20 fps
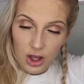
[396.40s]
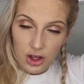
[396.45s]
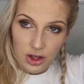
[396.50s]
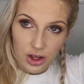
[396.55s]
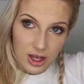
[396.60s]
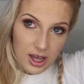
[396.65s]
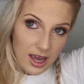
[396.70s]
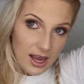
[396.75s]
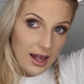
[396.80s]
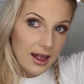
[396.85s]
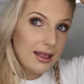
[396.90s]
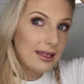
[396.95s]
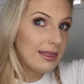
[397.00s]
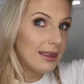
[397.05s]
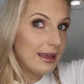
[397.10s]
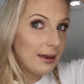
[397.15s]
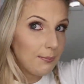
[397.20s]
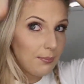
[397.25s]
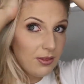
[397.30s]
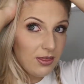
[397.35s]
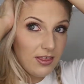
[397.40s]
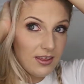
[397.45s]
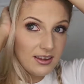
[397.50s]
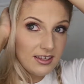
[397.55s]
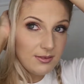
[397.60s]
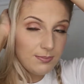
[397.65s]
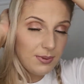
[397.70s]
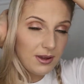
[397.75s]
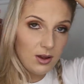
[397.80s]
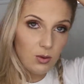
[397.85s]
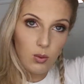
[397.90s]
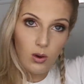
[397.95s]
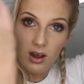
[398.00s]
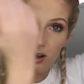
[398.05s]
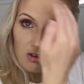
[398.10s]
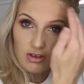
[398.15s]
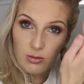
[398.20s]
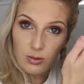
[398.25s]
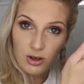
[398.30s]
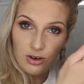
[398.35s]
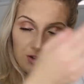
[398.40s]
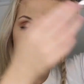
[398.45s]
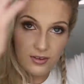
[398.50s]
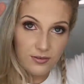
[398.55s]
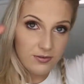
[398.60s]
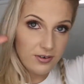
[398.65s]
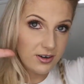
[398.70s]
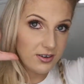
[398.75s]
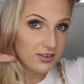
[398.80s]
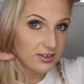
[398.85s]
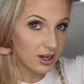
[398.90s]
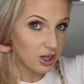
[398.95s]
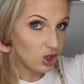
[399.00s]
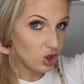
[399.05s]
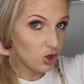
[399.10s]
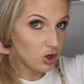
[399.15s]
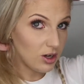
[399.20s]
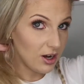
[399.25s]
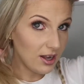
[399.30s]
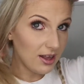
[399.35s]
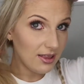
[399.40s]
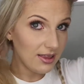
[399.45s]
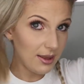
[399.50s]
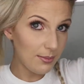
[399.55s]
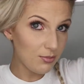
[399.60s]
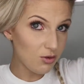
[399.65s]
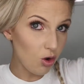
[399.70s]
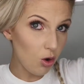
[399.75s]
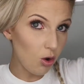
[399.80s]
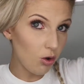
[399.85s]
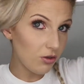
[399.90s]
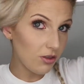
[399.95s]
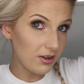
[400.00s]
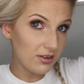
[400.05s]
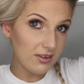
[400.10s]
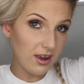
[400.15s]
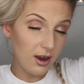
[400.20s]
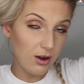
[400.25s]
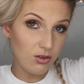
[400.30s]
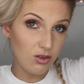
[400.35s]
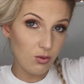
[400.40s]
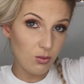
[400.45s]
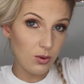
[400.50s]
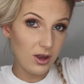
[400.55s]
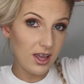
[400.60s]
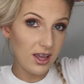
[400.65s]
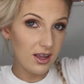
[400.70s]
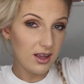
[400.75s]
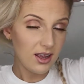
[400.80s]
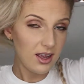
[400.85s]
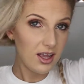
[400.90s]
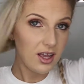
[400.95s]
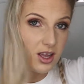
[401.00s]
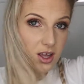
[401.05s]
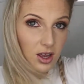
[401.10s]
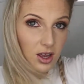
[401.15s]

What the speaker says: you can clip this bit. As you were doing the first side, you could have clipped all this out the way,